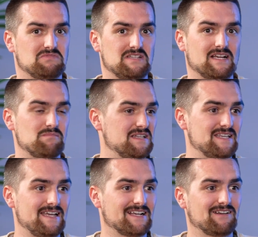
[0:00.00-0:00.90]
it can be
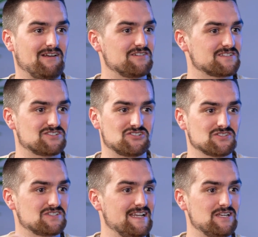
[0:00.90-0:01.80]
day classes
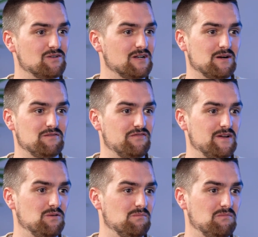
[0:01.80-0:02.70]
just so that you can go and
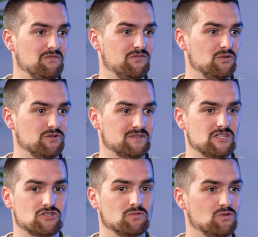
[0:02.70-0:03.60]
film for your
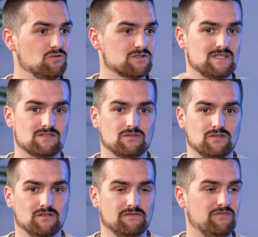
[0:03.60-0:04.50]
digital courses or
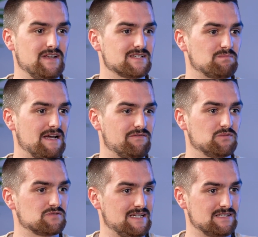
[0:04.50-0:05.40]
your fitness
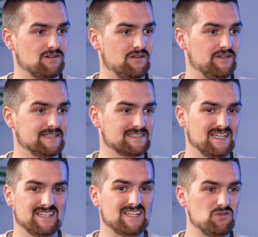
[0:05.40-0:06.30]
platforms or that side of things,
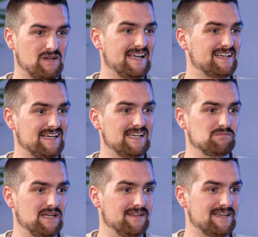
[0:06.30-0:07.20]
then you can
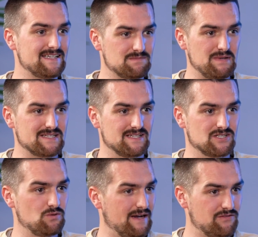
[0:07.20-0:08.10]
claim that. That is
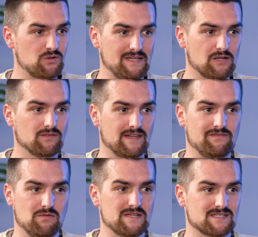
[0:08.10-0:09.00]
business. You have only gone there
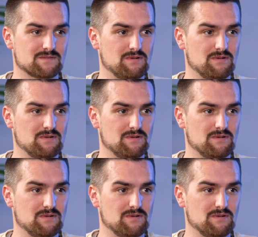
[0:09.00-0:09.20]
for business